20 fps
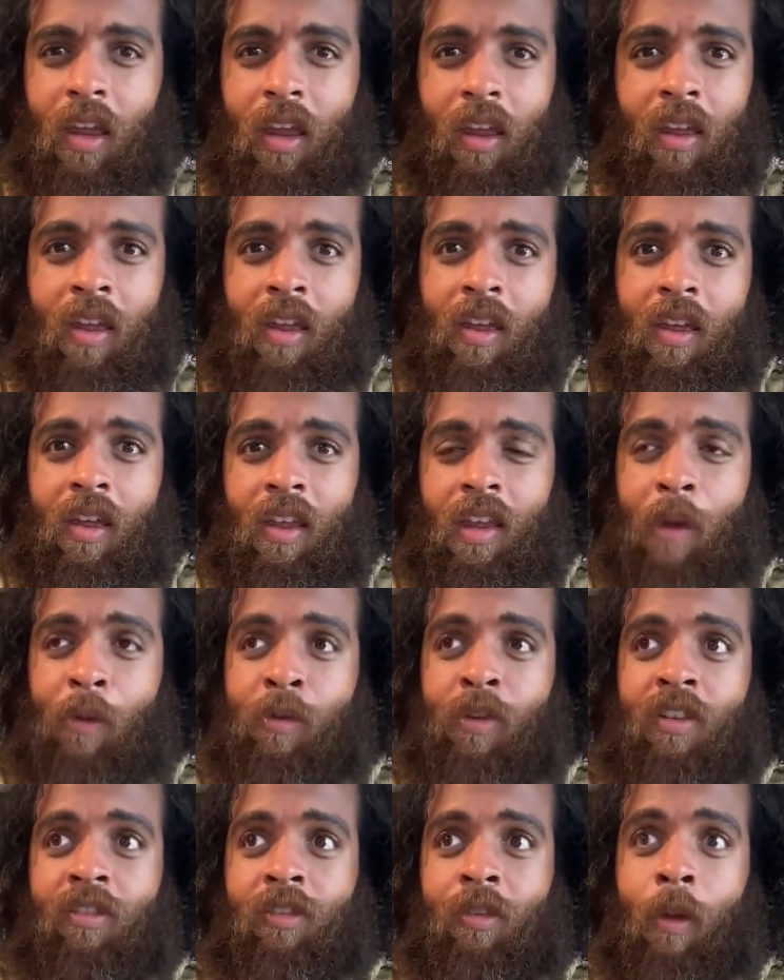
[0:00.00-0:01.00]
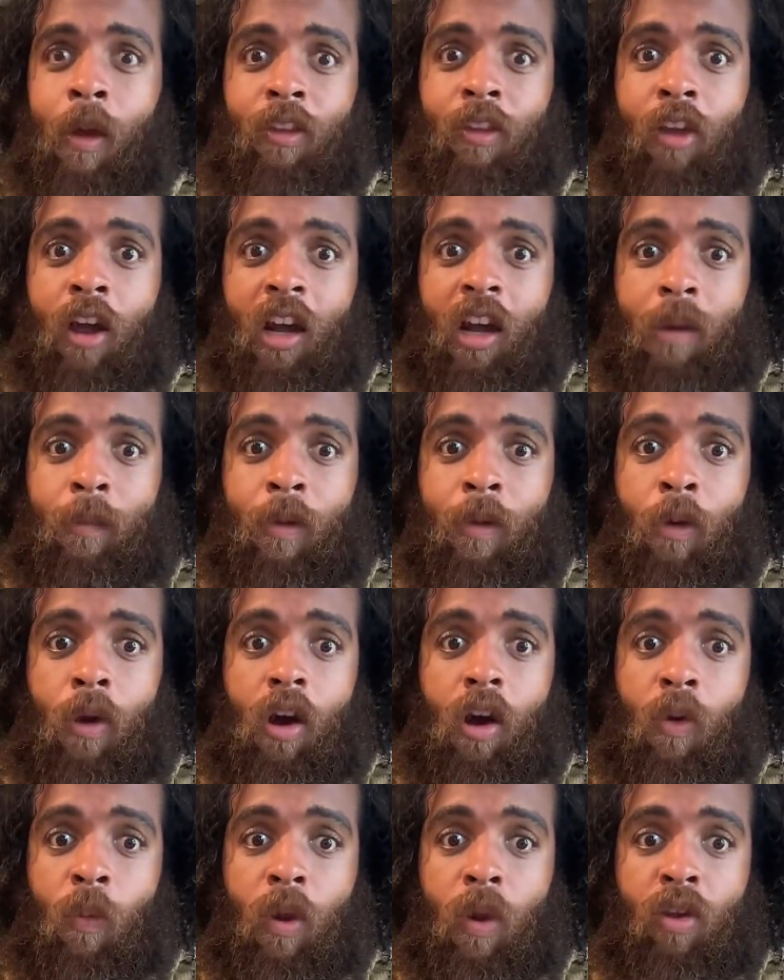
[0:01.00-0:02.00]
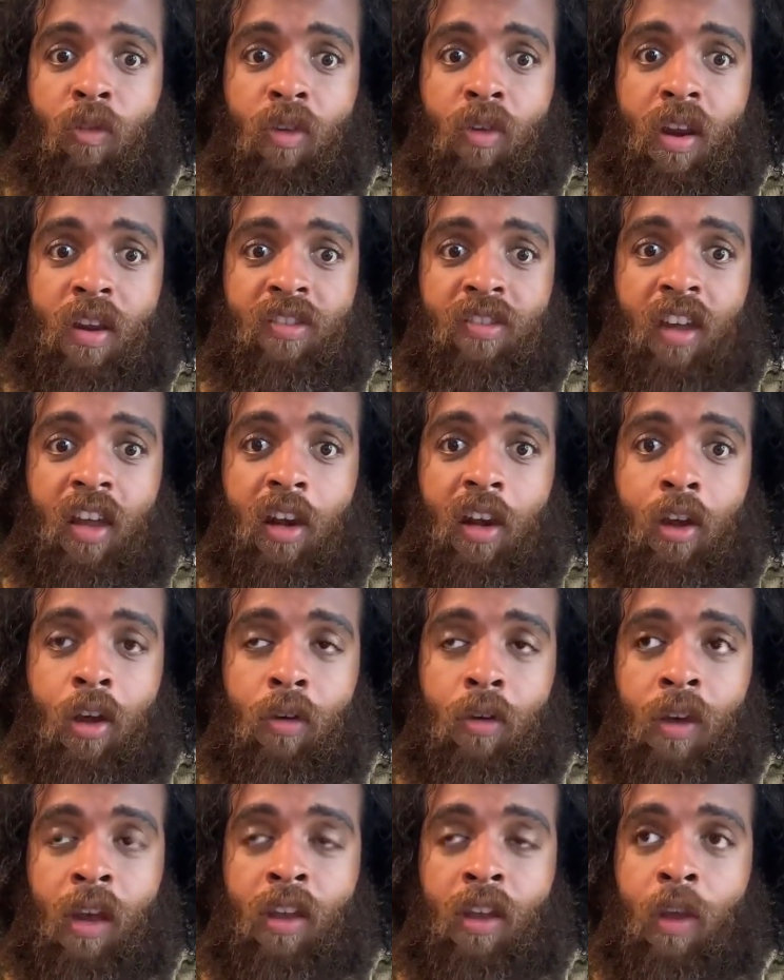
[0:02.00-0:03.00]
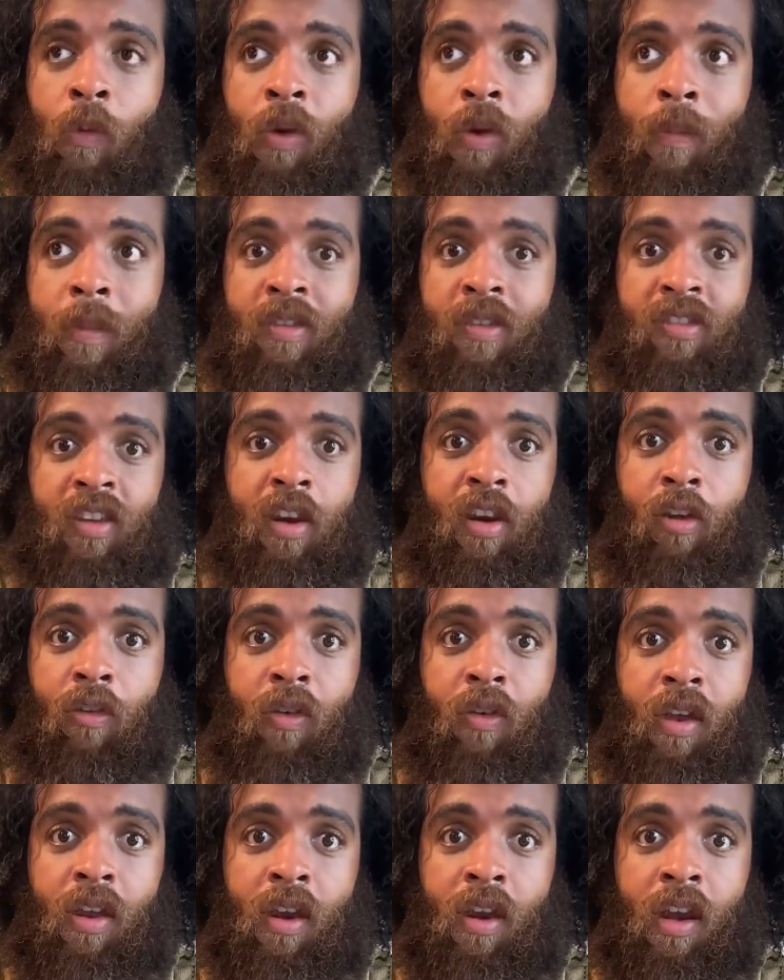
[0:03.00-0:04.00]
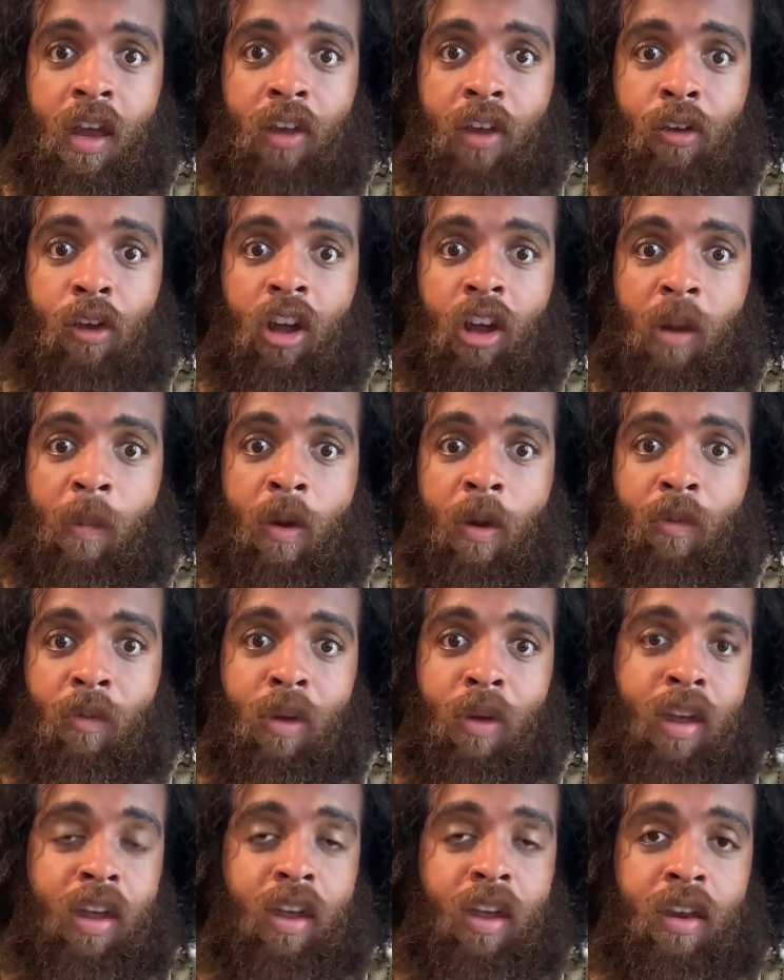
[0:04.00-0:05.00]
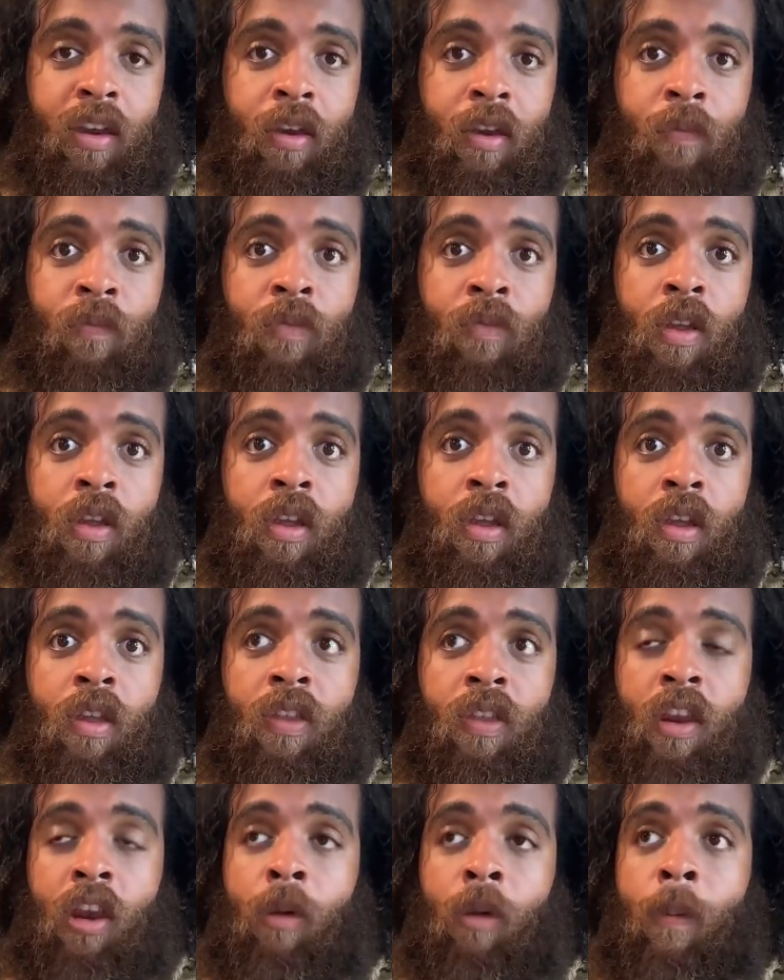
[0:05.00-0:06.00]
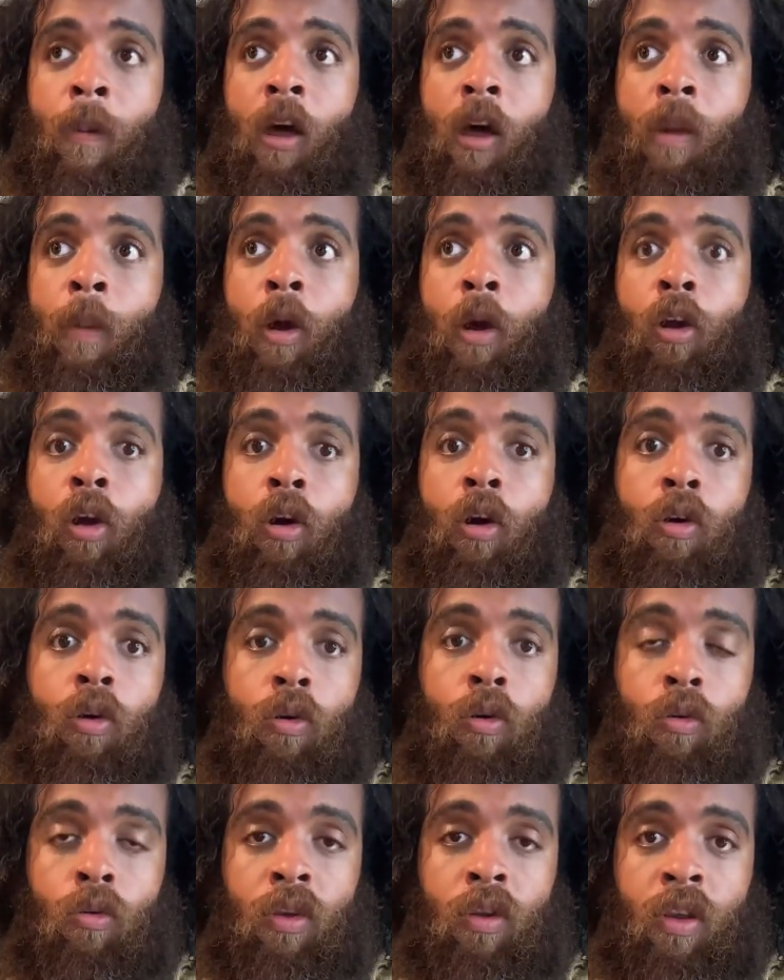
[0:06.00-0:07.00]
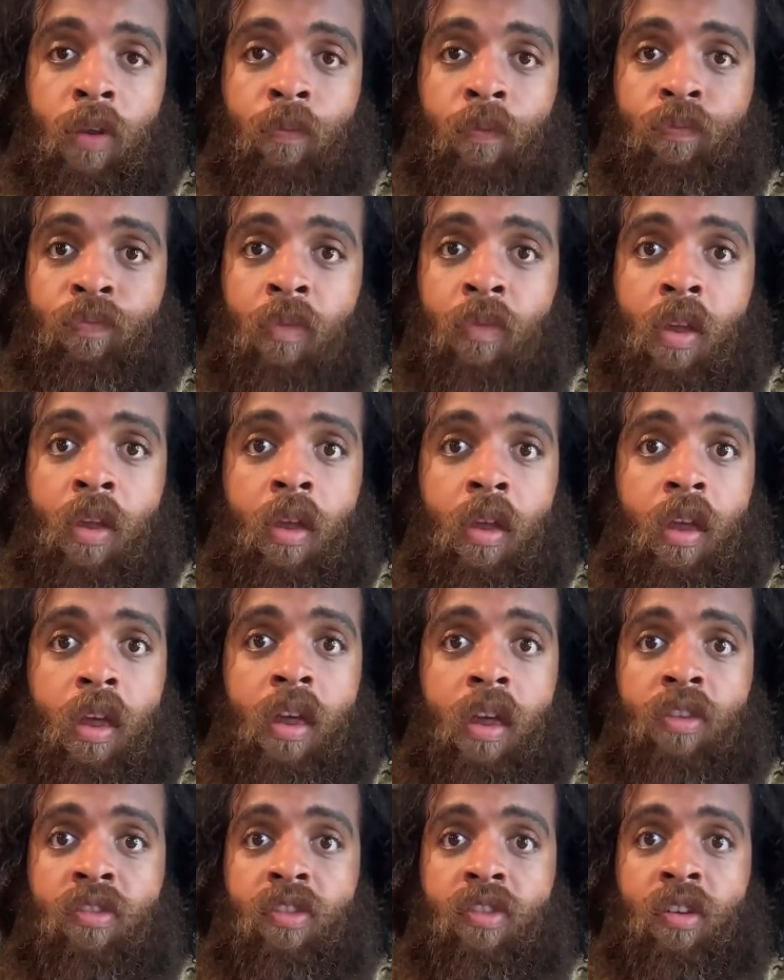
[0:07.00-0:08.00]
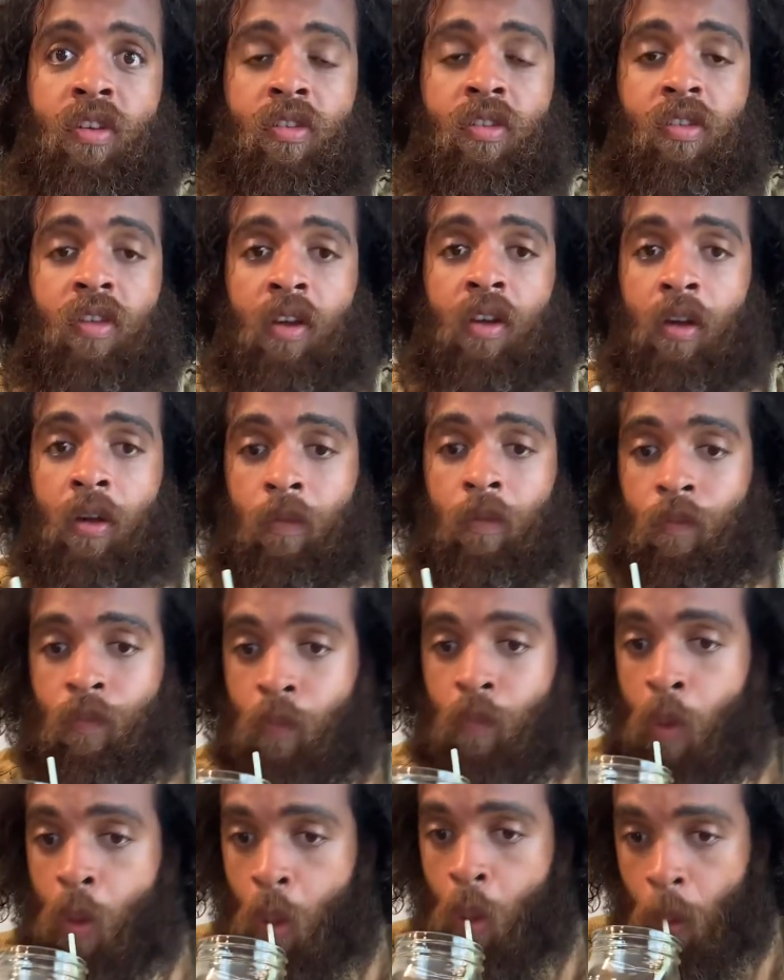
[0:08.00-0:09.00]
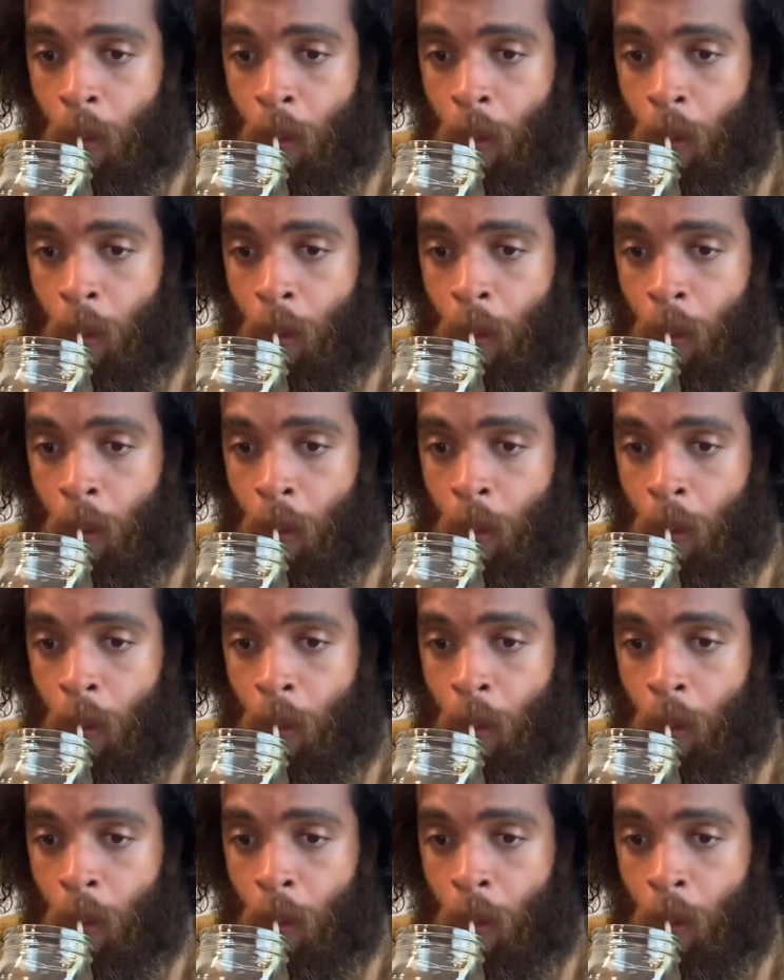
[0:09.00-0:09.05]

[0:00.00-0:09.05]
Like they were just talking. They were all wearing green a second ago, and now they wouldn't be seen in green, and now they're all about red, and they're all about gold, and it's just um,